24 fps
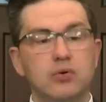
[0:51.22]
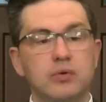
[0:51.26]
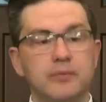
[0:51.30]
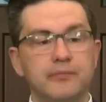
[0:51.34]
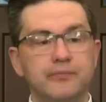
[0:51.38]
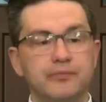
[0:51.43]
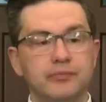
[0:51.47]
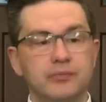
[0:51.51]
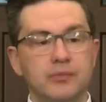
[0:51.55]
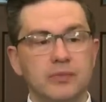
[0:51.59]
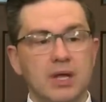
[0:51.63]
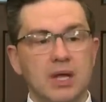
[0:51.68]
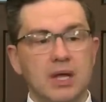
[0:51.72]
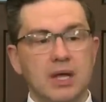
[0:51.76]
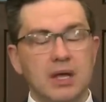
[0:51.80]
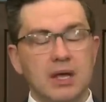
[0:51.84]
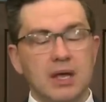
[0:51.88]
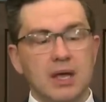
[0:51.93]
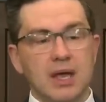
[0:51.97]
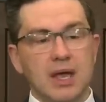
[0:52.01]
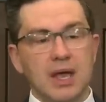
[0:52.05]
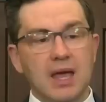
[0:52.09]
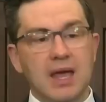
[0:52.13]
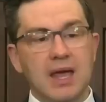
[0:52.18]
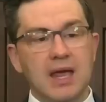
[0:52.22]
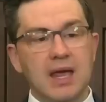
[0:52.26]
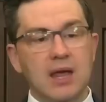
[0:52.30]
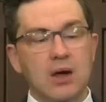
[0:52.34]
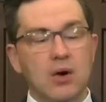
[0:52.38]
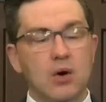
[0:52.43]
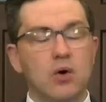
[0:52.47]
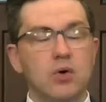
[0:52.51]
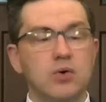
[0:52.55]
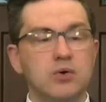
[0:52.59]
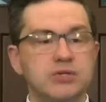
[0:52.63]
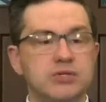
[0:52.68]
must cut
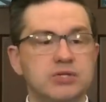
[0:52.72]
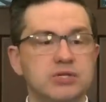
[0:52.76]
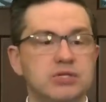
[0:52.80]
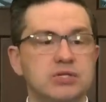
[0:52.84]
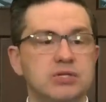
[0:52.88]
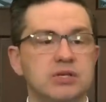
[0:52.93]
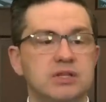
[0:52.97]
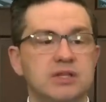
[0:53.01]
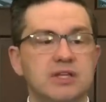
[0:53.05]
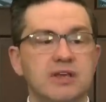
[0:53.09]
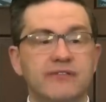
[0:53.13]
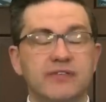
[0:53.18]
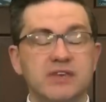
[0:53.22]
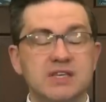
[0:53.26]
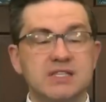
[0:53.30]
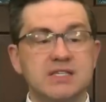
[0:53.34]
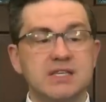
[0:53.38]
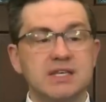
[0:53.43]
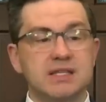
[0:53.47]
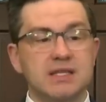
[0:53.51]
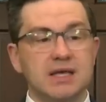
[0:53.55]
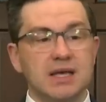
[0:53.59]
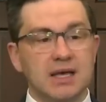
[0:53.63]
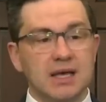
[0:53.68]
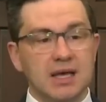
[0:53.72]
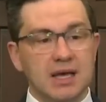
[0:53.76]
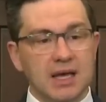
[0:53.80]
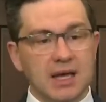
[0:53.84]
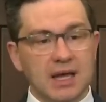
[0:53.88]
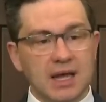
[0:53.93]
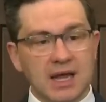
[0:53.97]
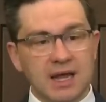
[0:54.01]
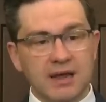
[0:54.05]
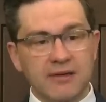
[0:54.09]
these tax increases